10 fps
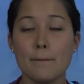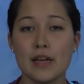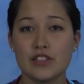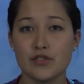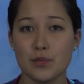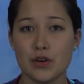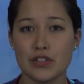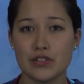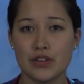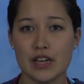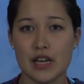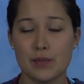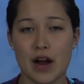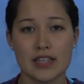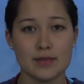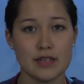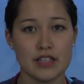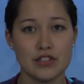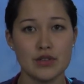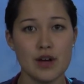Patient reports drinking
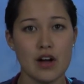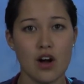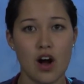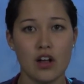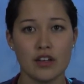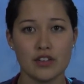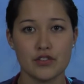approximately 2 alcoholic